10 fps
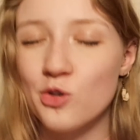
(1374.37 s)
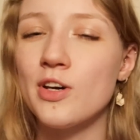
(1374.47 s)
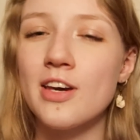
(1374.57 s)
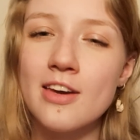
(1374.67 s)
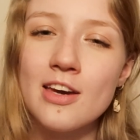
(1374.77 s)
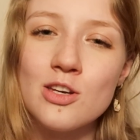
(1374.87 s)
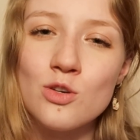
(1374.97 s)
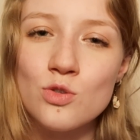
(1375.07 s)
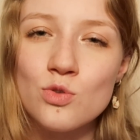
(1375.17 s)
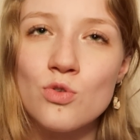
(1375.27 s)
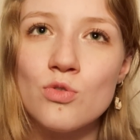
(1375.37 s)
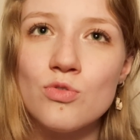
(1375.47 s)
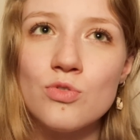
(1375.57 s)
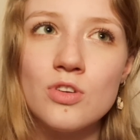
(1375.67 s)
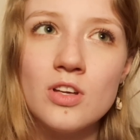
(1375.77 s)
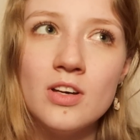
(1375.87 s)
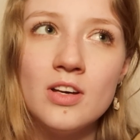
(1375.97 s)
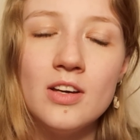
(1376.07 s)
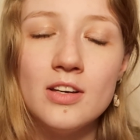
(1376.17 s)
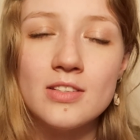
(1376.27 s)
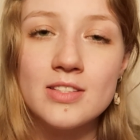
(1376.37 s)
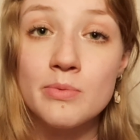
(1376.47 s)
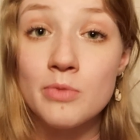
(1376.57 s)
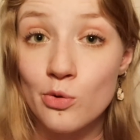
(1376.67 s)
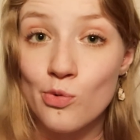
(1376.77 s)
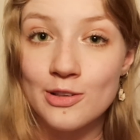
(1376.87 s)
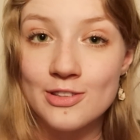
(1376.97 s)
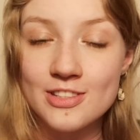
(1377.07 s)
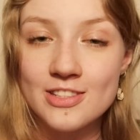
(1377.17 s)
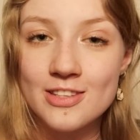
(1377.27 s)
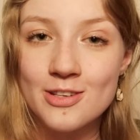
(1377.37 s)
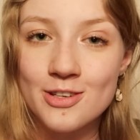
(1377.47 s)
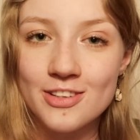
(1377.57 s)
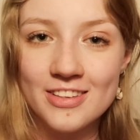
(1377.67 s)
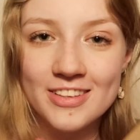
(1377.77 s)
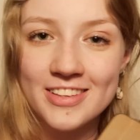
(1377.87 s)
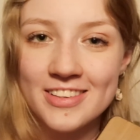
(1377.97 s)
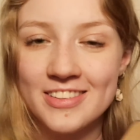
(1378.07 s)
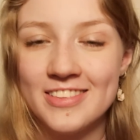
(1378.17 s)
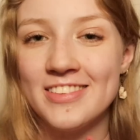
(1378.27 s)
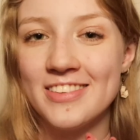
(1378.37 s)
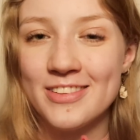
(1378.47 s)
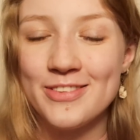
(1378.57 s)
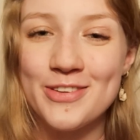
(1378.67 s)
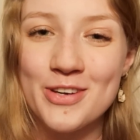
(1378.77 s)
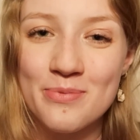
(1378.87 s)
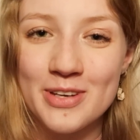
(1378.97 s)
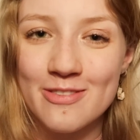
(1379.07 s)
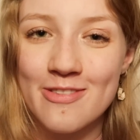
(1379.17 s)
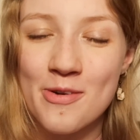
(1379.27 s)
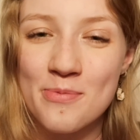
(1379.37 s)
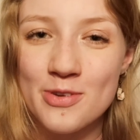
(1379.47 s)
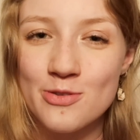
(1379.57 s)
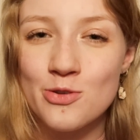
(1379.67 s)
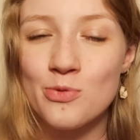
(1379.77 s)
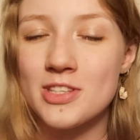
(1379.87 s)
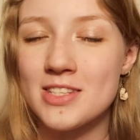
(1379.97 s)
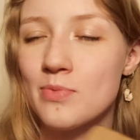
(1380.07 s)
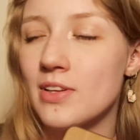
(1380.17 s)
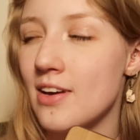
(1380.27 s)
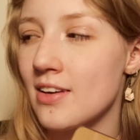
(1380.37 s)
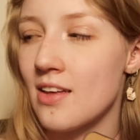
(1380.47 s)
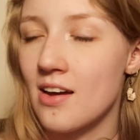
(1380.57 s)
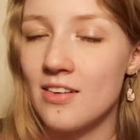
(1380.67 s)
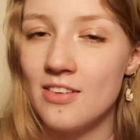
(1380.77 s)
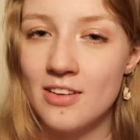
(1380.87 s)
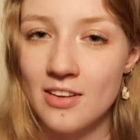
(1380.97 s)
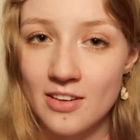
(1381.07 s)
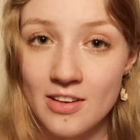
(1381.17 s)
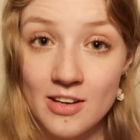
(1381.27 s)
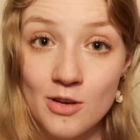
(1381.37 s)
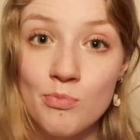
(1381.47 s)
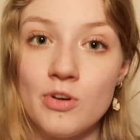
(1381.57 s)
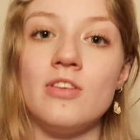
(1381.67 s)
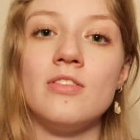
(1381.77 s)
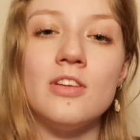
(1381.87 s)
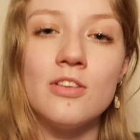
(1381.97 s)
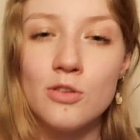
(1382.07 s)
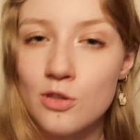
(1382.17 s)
Well, I can get you sort of similar ones that you can pick from if you want something like that. But, you know,